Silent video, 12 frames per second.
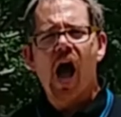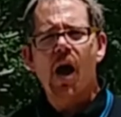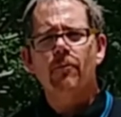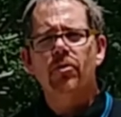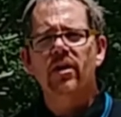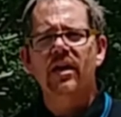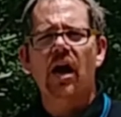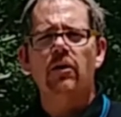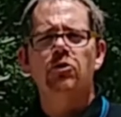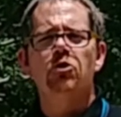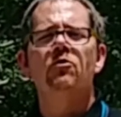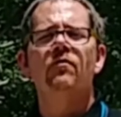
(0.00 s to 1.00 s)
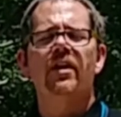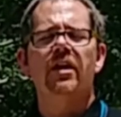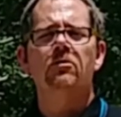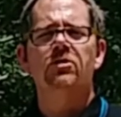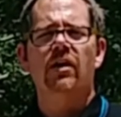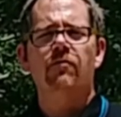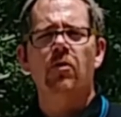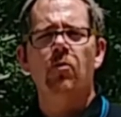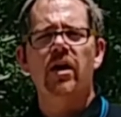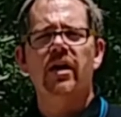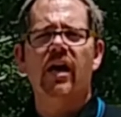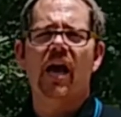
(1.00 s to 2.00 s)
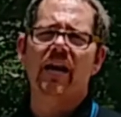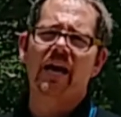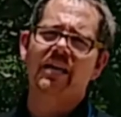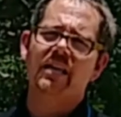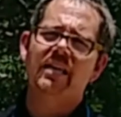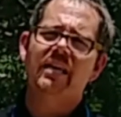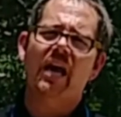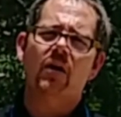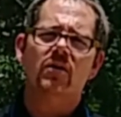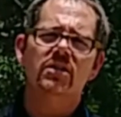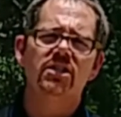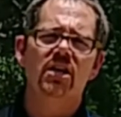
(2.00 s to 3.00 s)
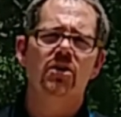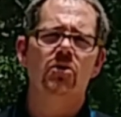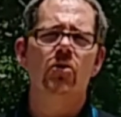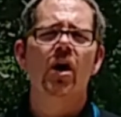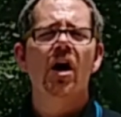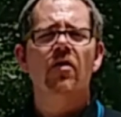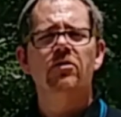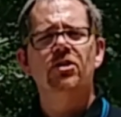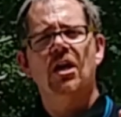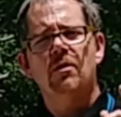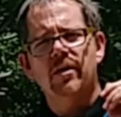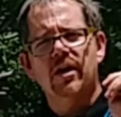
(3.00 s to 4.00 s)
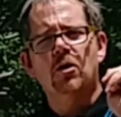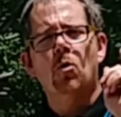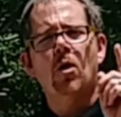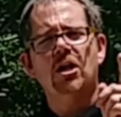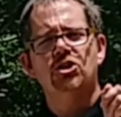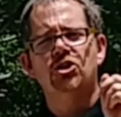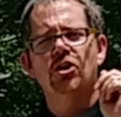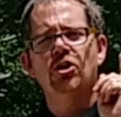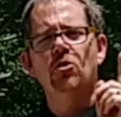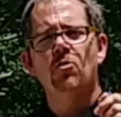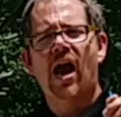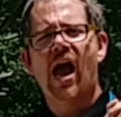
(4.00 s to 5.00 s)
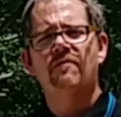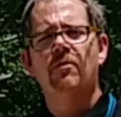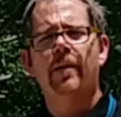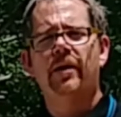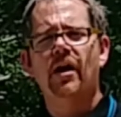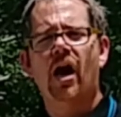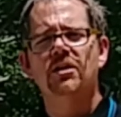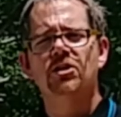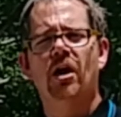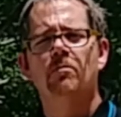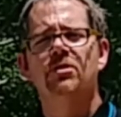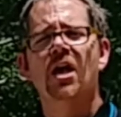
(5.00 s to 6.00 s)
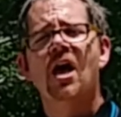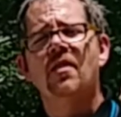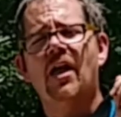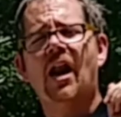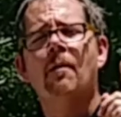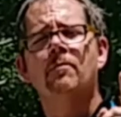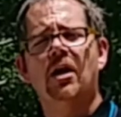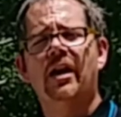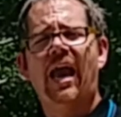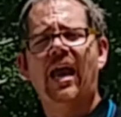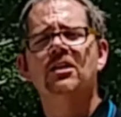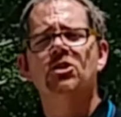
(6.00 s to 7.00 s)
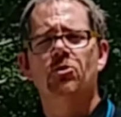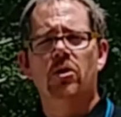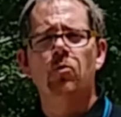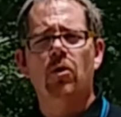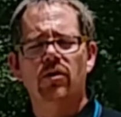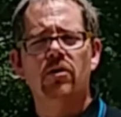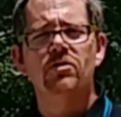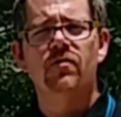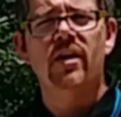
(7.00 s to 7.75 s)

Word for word: I'm putting out new videos every week and I can guarantee you there's going to be a question you have about hot tubs that I'm going to answer in one of those